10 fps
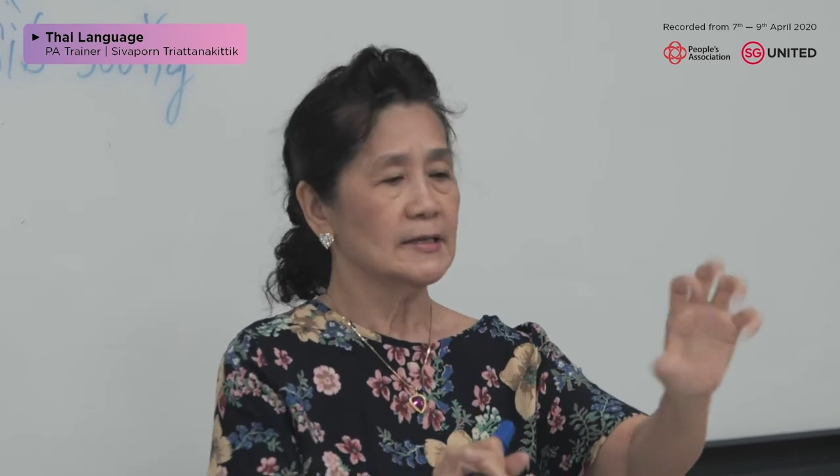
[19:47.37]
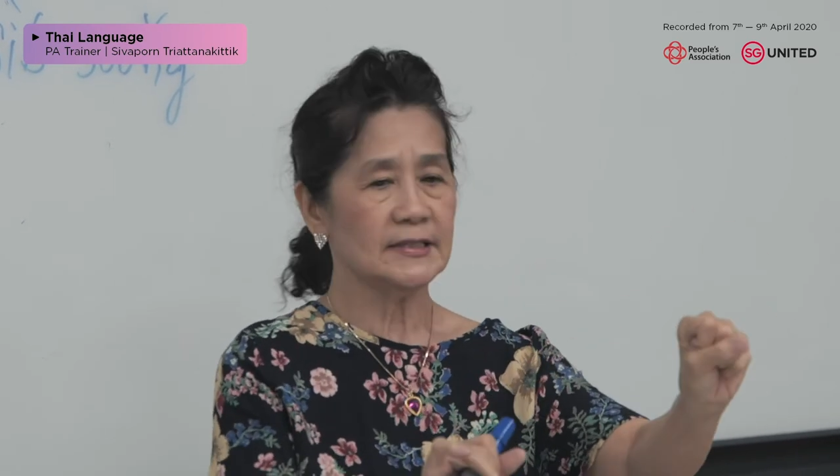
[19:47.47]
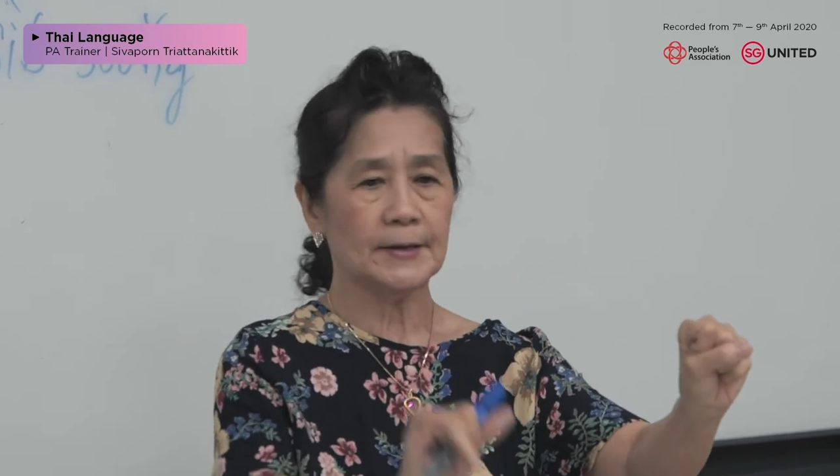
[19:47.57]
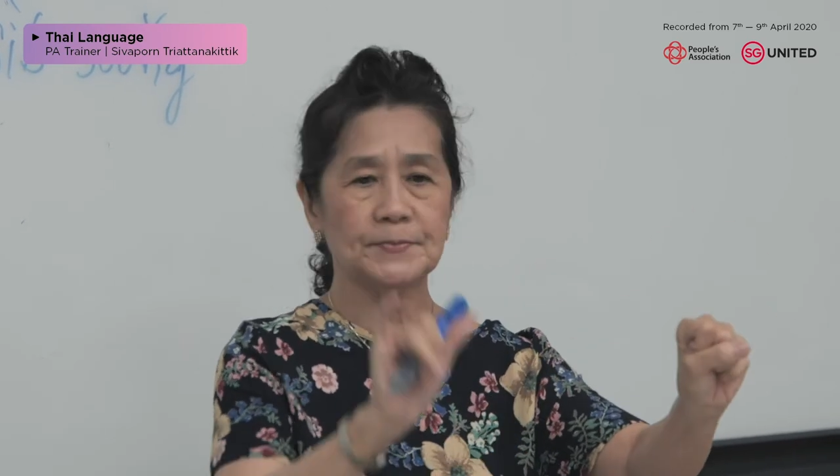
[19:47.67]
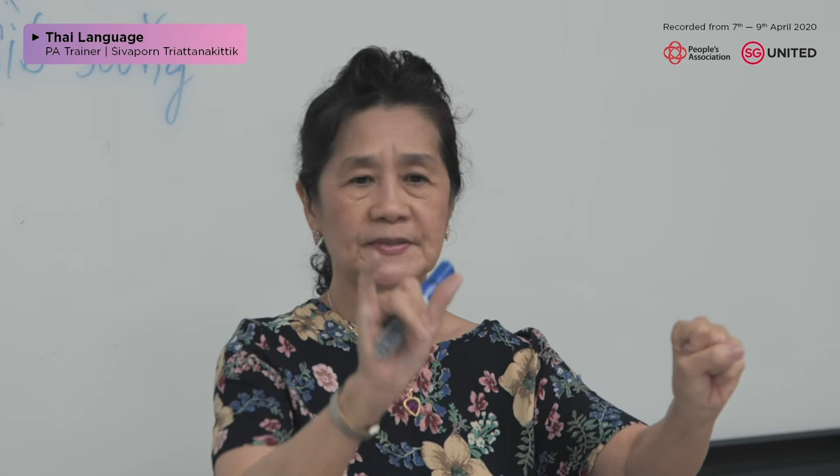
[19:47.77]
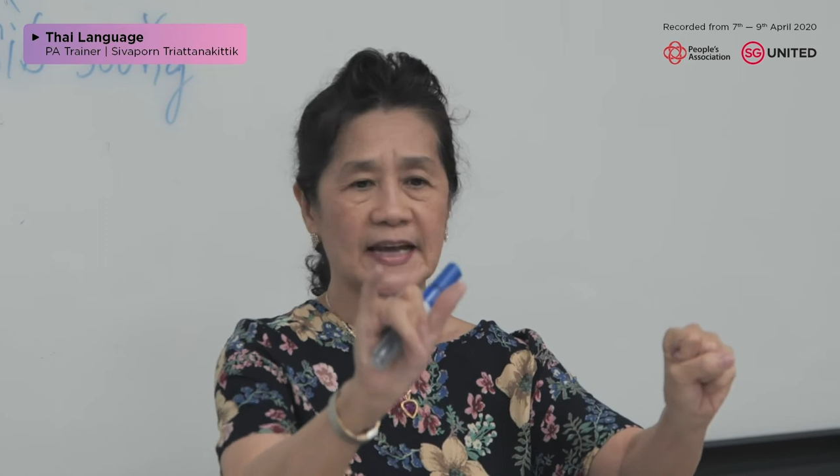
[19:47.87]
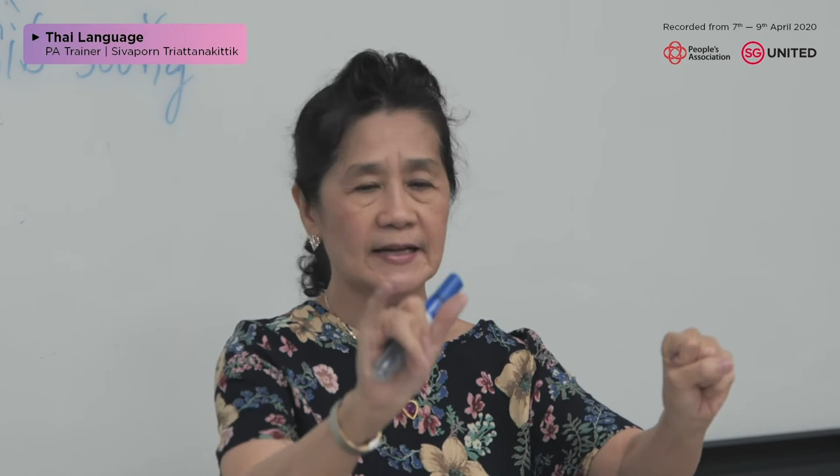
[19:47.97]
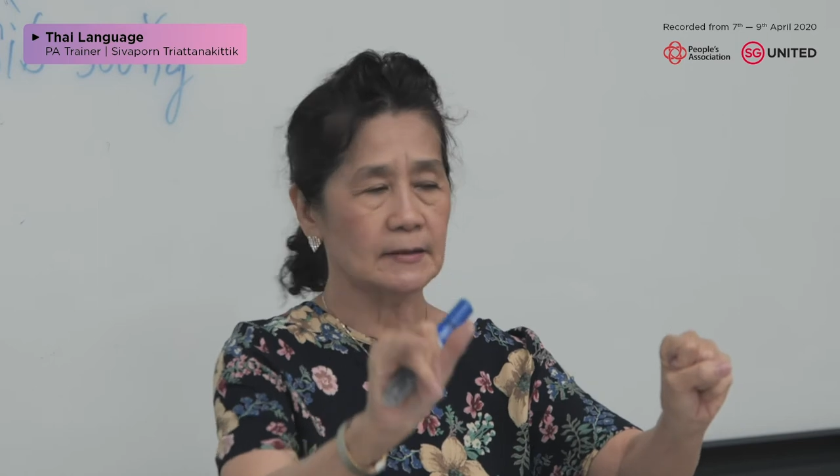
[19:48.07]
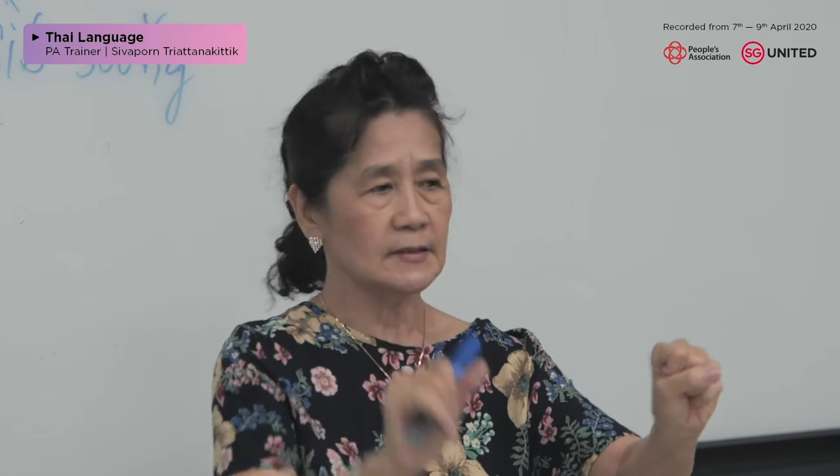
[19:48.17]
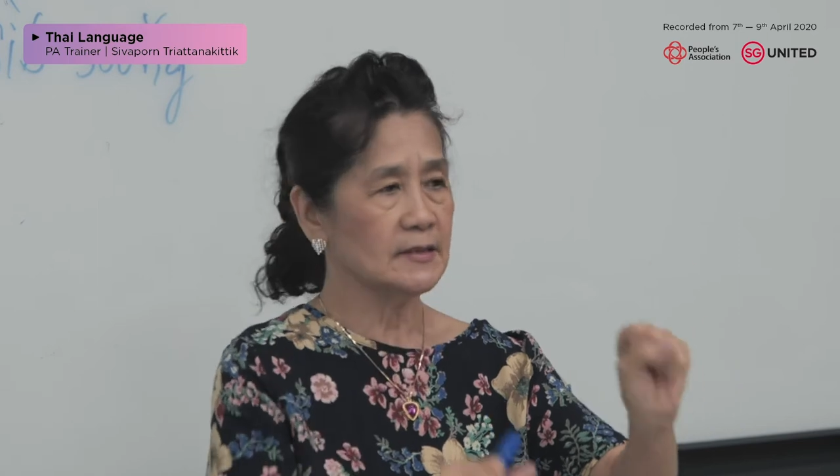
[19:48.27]

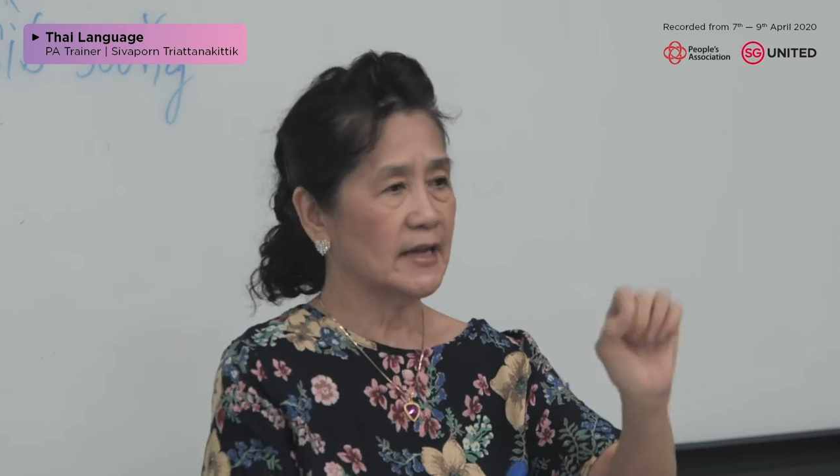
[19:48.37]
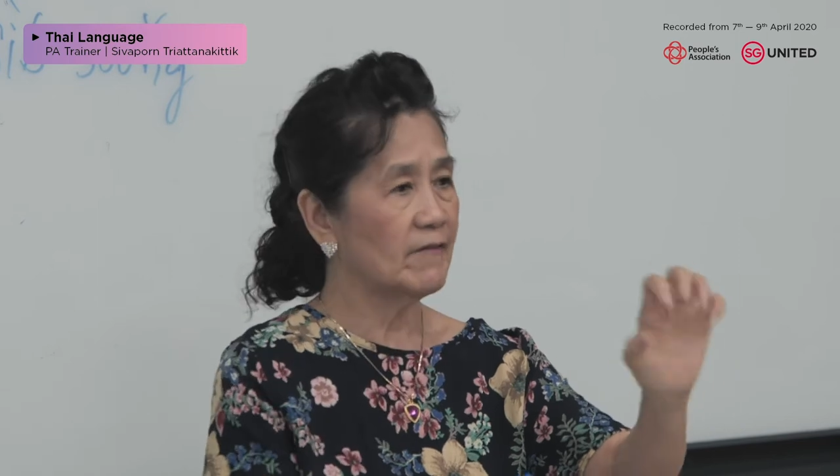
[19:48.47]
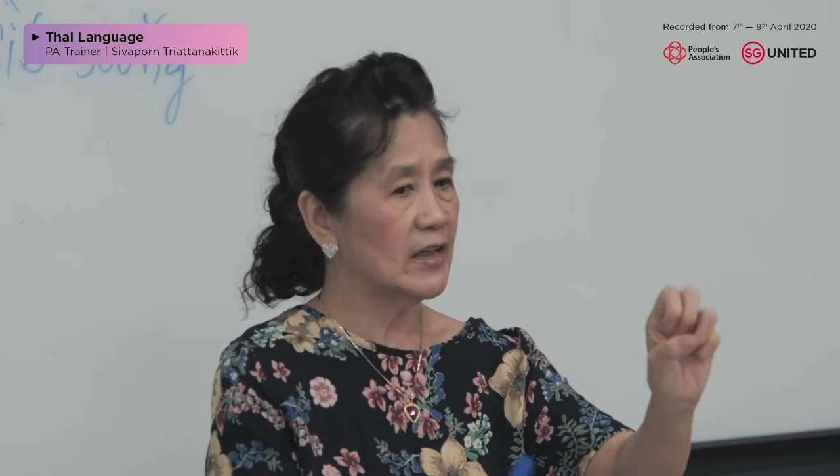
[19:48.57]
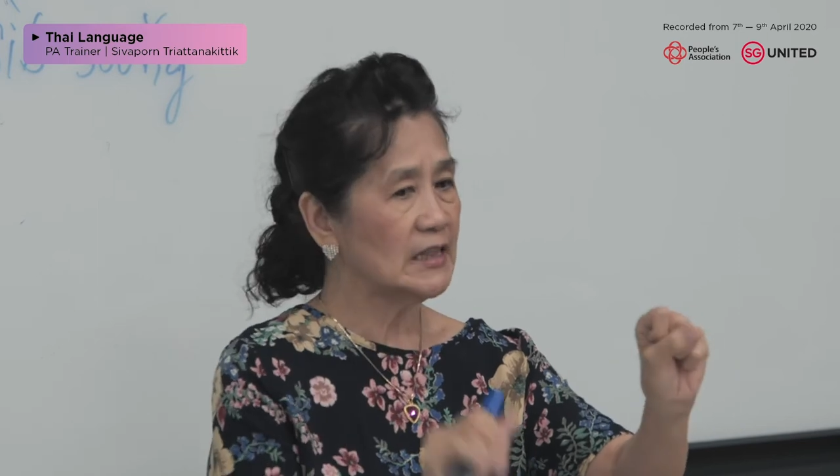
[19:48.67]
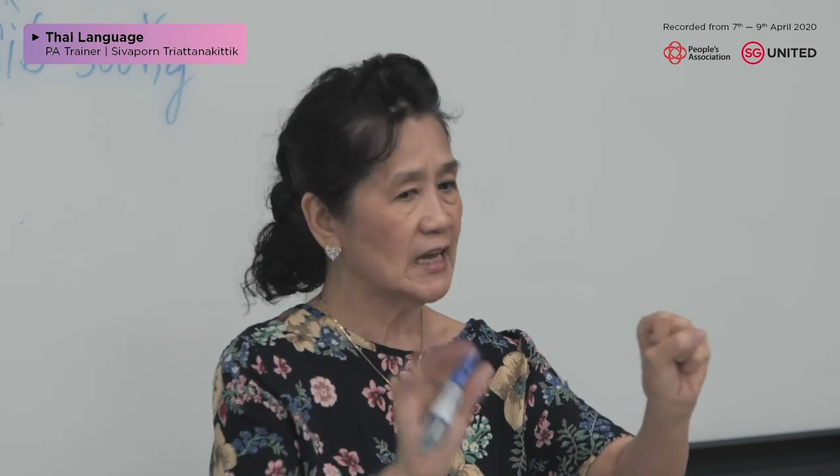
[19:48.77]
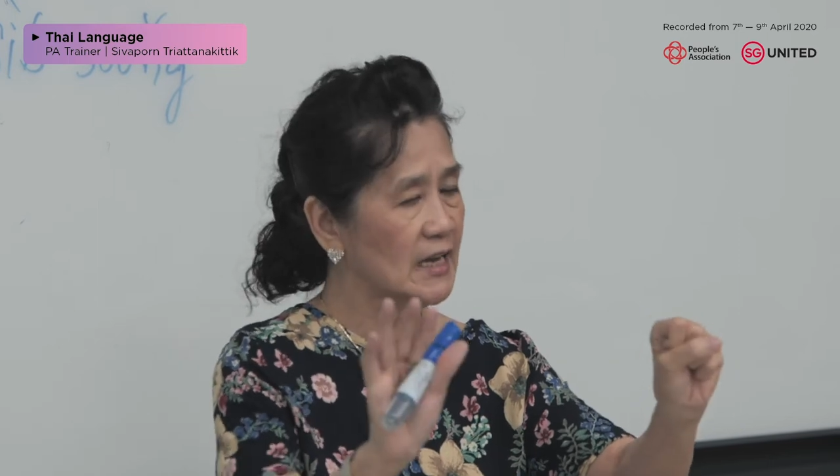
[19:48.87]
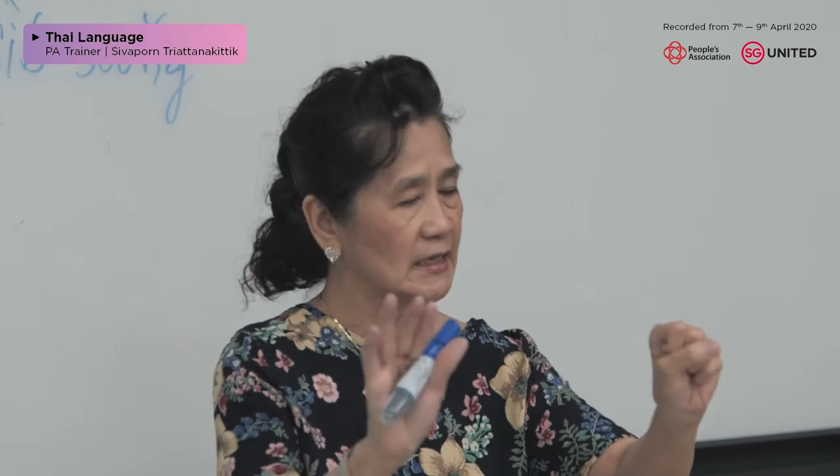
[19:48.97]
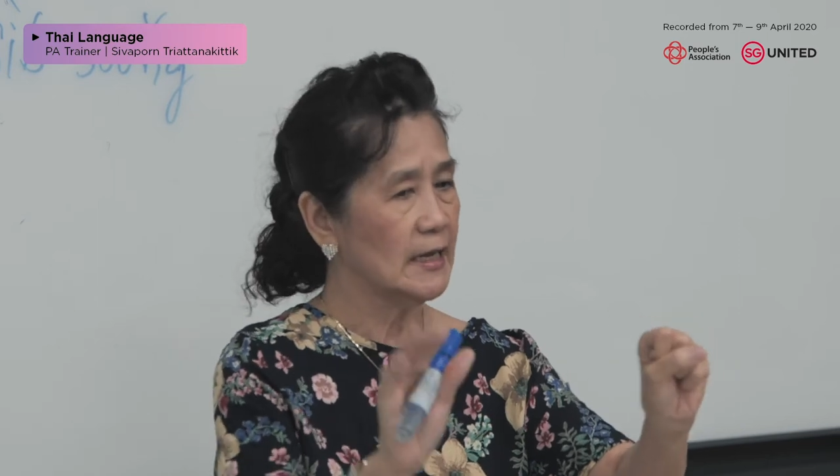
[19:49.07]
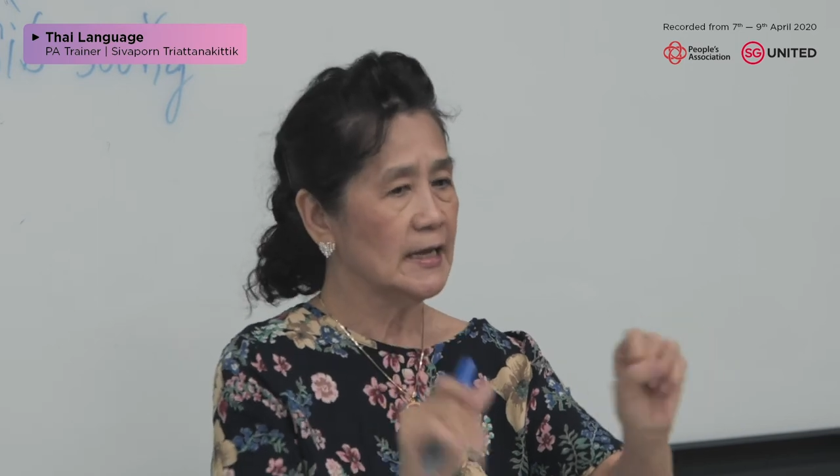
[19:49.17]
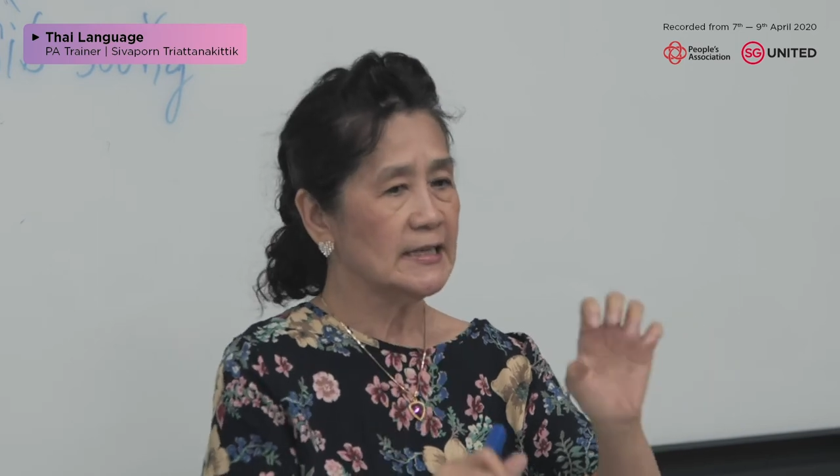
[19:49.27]
17, 17,